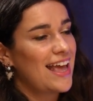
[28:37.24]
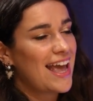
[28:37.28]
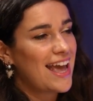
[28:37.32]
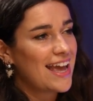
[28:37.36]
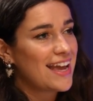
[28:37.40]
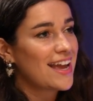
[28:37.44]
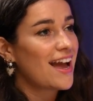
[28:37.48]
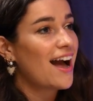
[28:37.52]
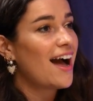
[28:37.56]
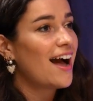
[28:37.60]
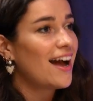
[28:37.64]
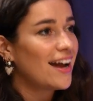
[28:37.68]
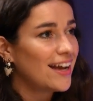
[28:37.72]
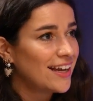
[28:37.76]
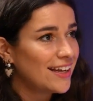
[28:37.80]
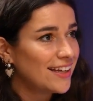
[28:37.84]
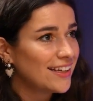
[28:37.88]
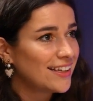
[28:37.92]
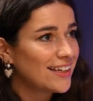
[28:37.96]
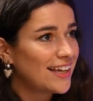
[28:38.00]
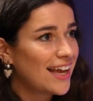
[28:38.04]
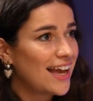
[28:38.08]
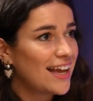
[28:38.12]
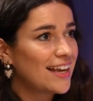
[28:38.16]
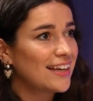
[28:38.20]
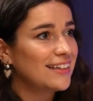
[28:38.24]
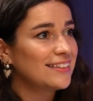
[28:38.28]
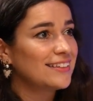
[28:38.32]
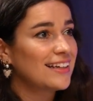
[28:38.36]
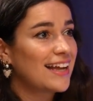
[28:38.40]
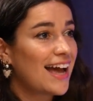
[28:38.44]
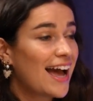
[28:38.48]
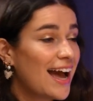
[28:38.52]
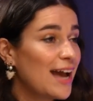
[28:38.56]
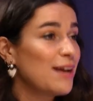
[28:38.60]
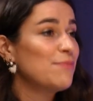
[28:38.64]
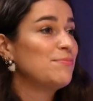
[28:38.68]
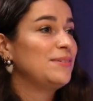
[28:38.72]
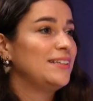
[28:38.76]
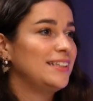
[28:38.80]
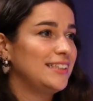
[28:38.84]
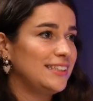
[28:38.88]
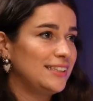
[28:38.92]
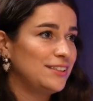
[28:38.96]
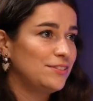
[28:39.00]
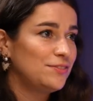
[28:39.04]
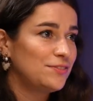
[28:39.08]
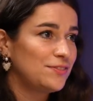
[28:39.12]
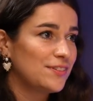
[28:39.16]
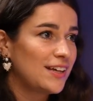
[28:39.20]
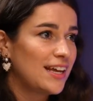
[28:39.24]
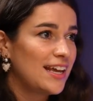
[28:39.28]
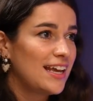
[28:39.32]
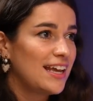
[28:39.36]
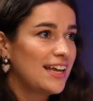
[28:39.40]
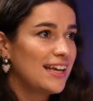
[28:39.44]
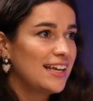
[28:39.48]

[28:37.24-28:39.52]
AI I believe,